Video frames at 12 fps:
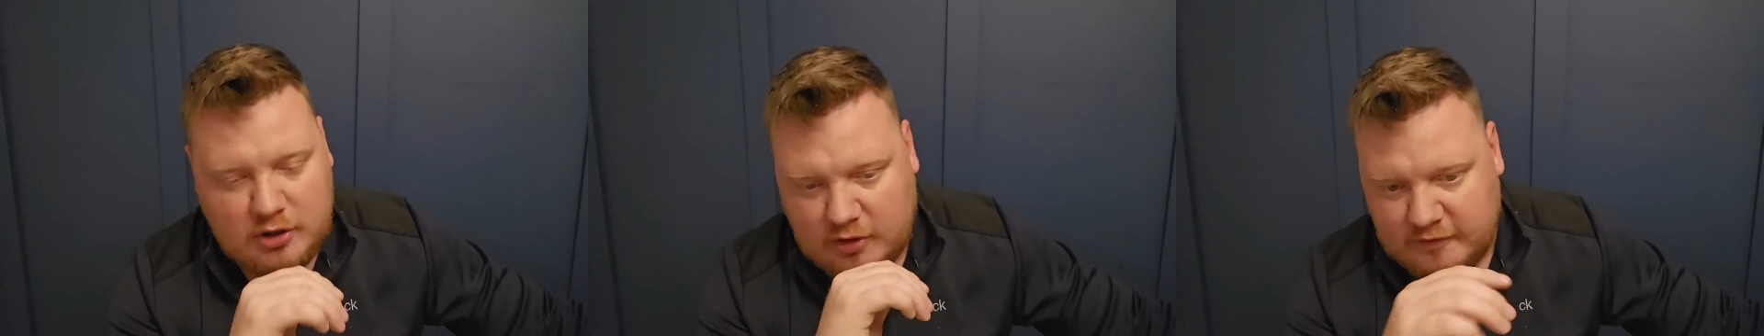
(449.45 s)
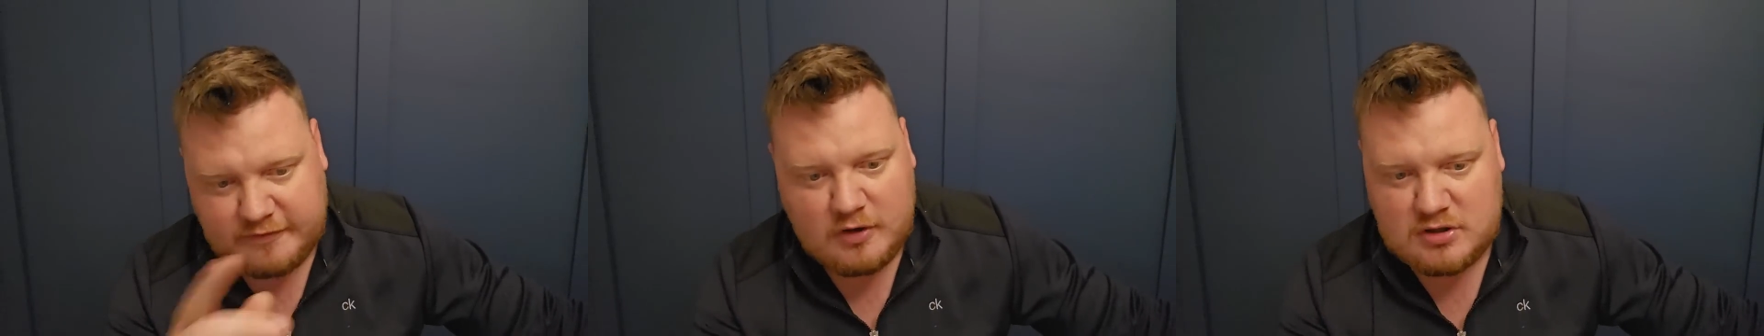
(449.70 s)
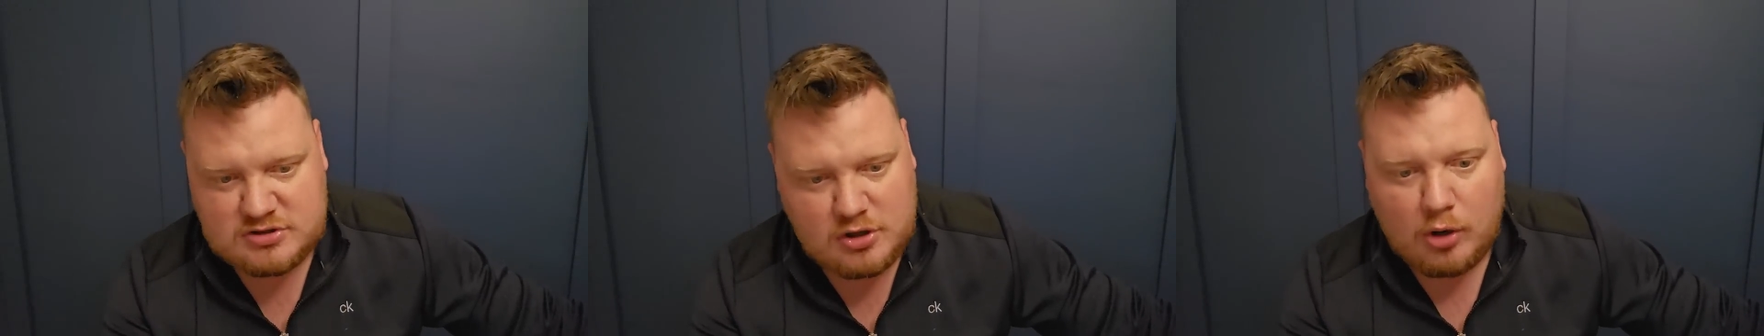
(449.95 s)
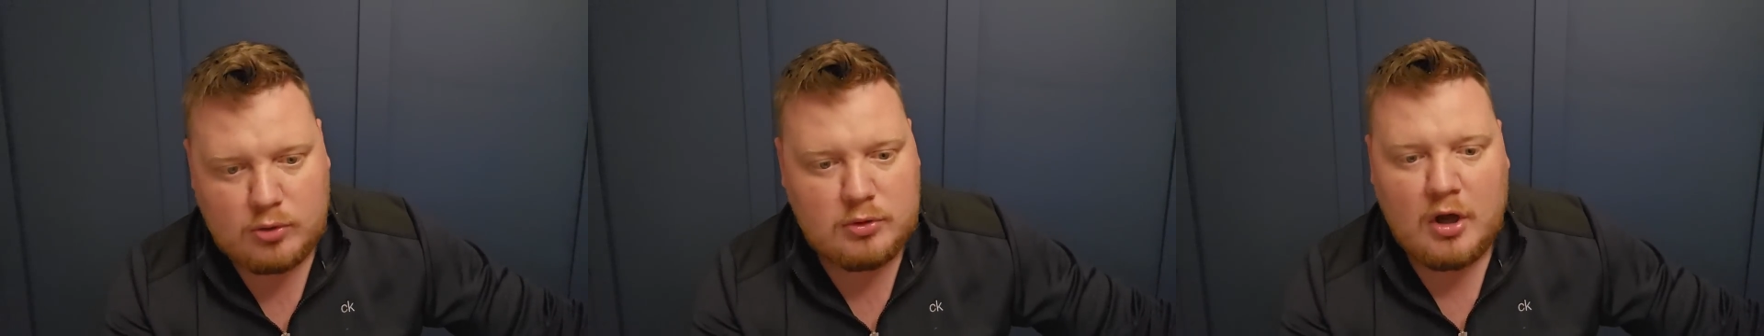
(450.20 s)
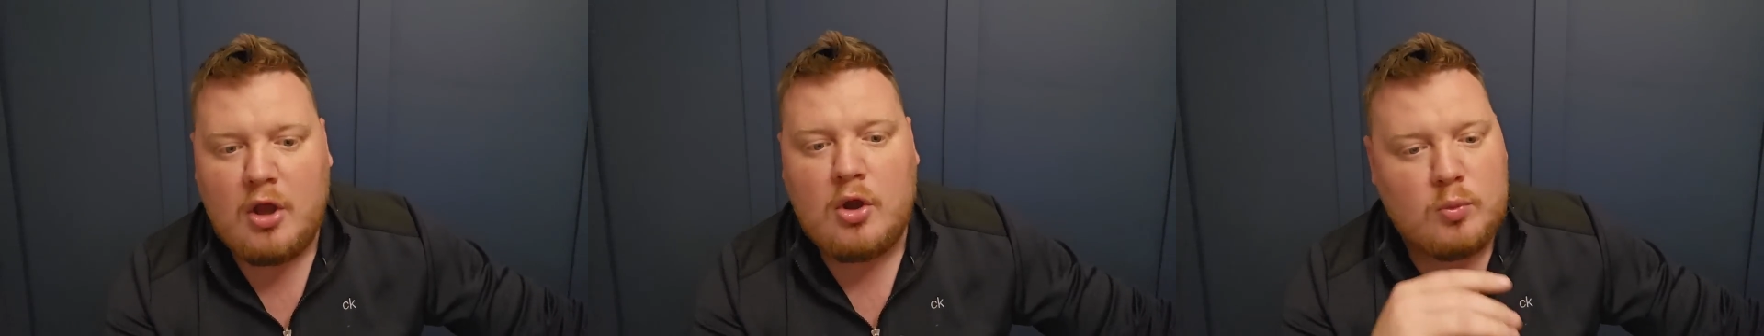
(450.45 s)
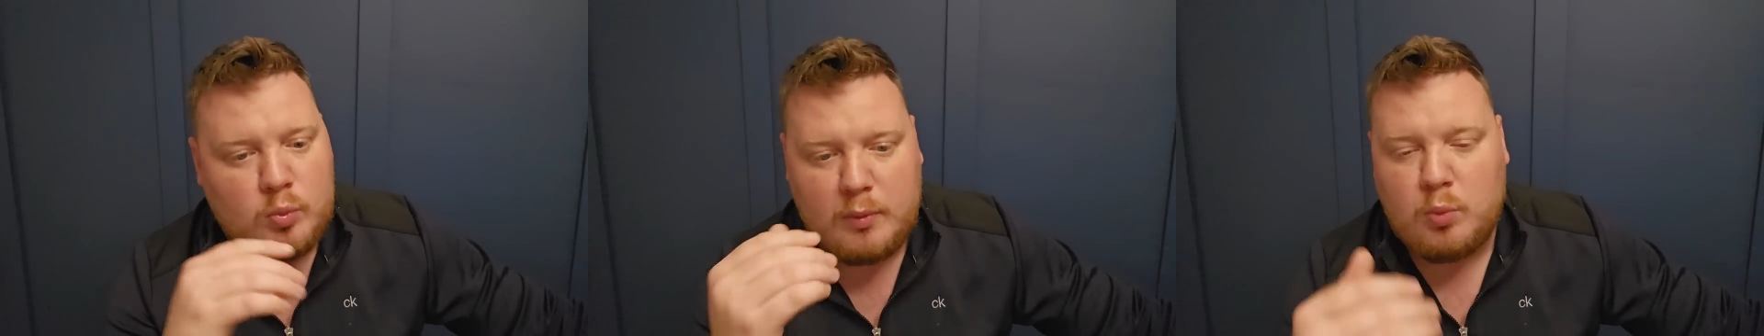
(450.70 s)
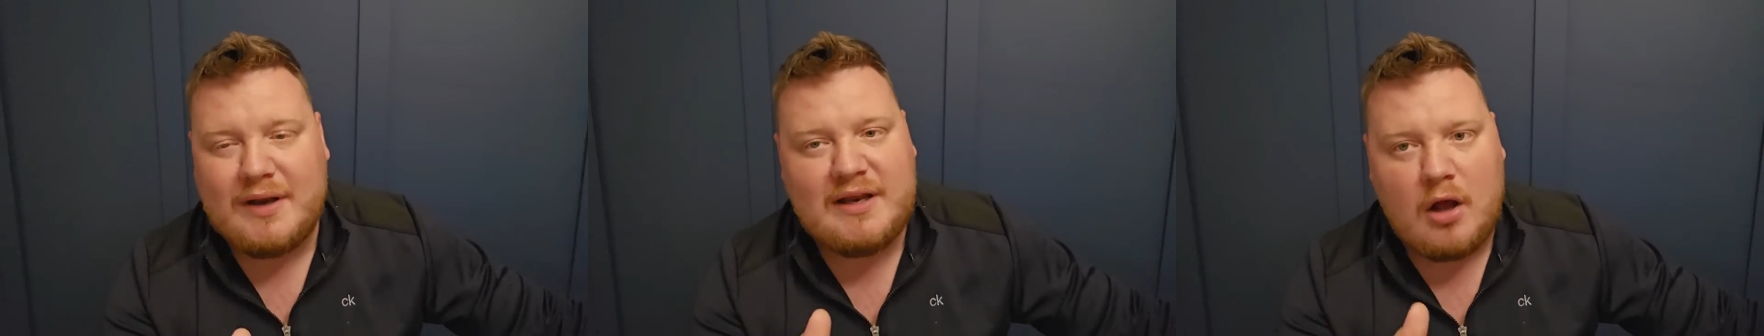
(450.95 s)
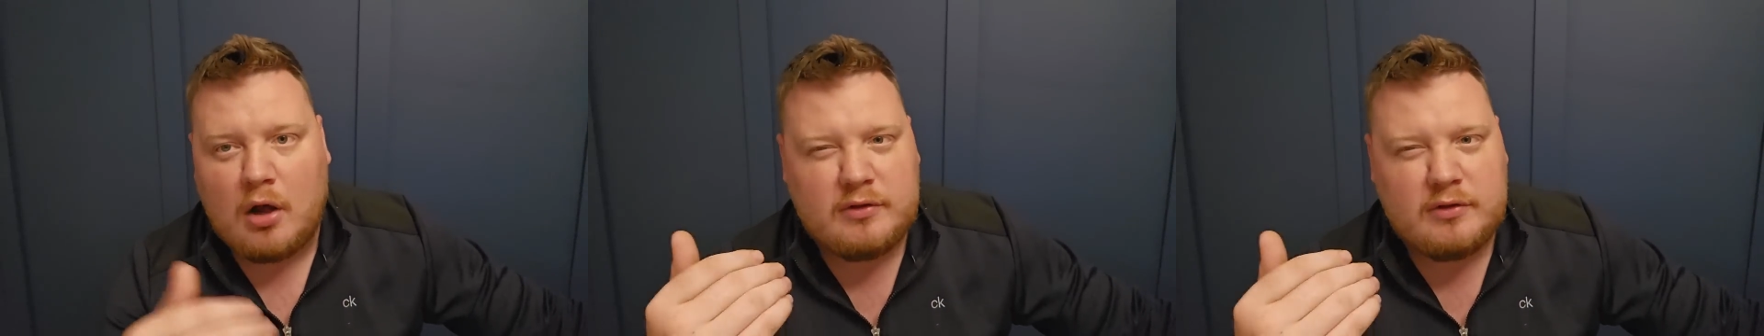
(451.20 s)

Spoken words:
You know, the first goal, we win it